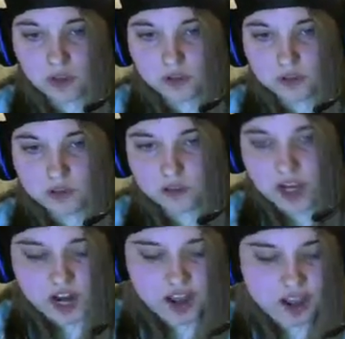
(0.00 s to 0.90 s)
Alright,
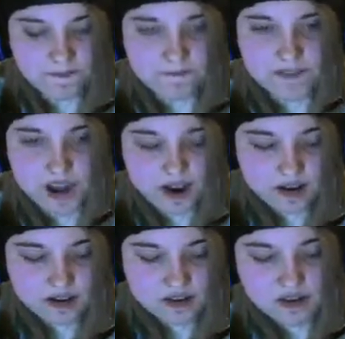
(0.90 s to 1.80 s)
fire
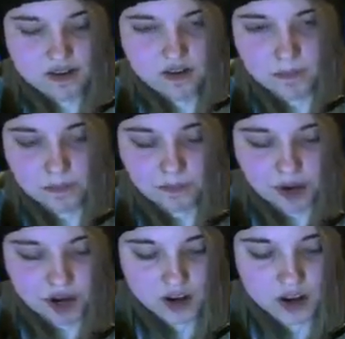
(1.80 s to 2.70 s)
your butt up.
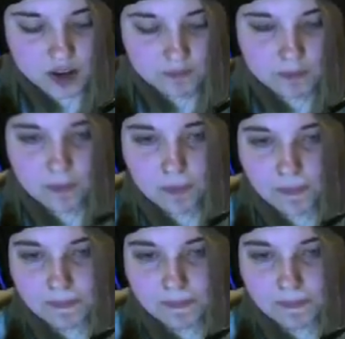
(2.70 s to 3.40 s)
I'm gonna